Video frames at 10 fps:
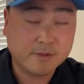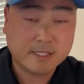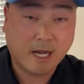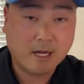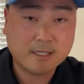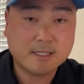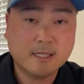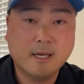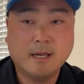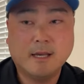socks.
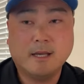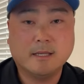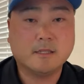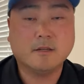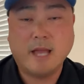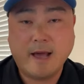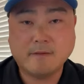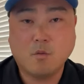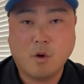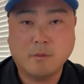It's good to have
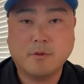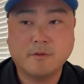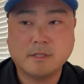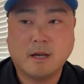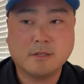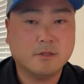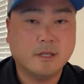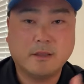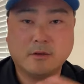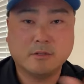some waterproof socks. You can
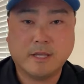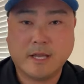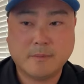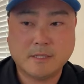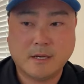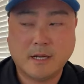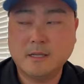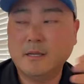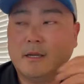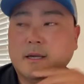get those on
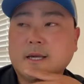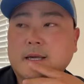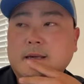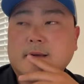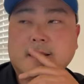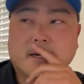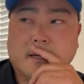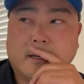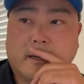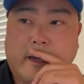Amazon.
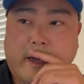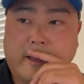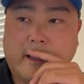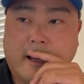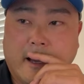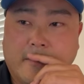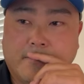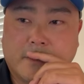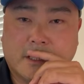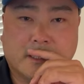
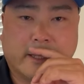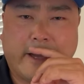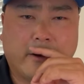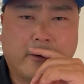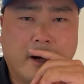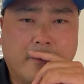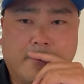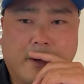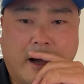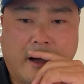And just layer
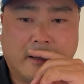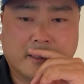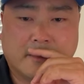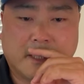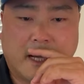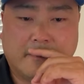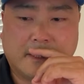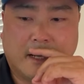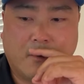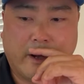up.
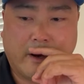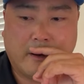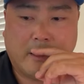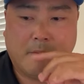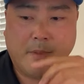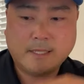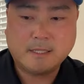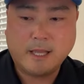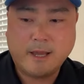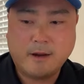Sometimes I'll wear a
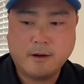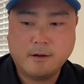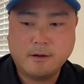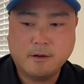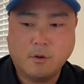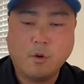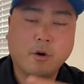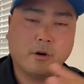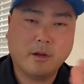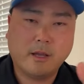base layer,
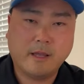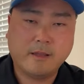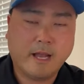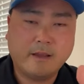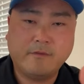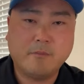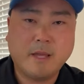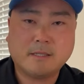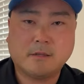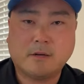or not even a
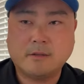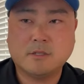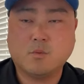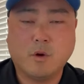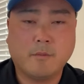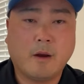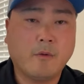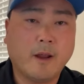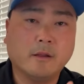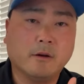base layer. I'll just wear my
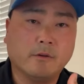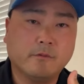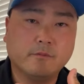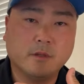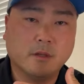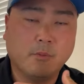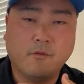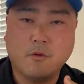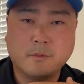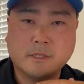regular,
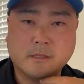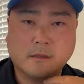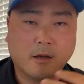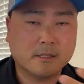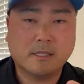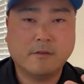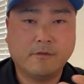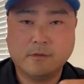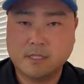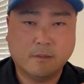performance long
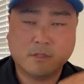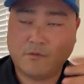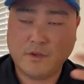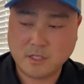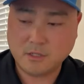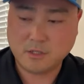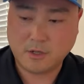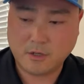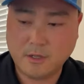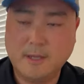sleeve Simms fishing
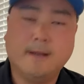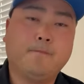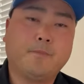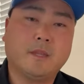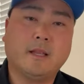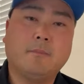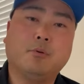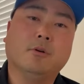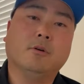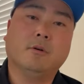shirt, and
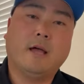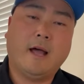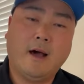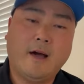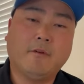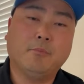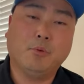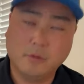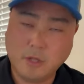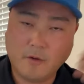I'll have a
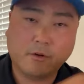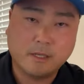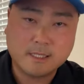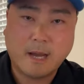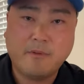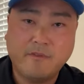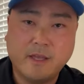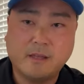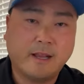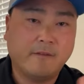pullover on top of
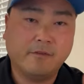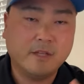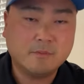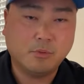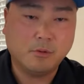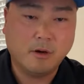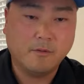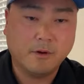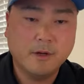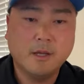it, like a fleece
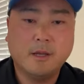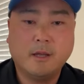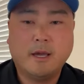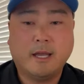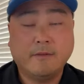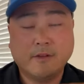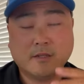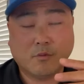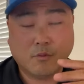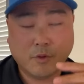pullover. And if it's
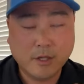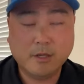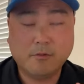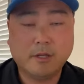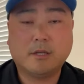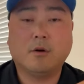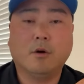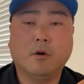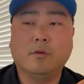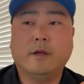really
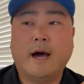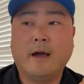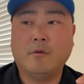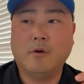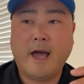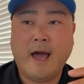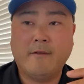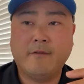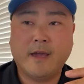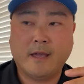cold, I will
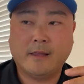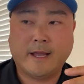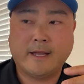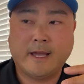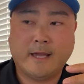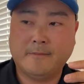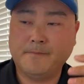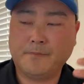have a